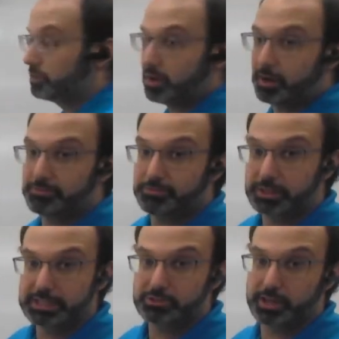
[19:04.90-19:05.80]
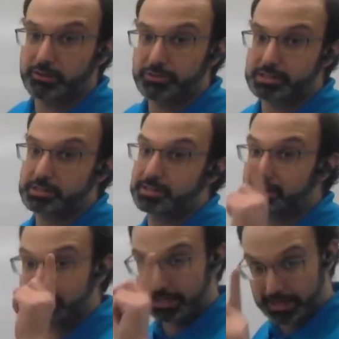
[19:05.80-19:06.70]
not fully trained
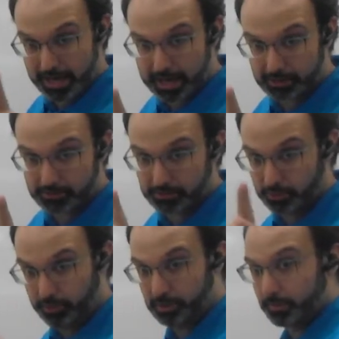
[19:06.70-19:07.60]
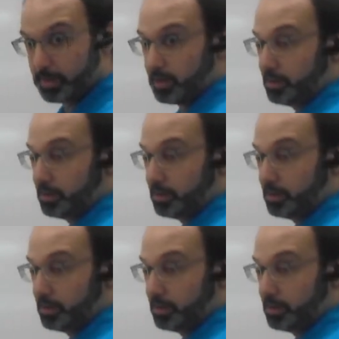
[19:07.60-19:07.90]
physicists yet. You will be.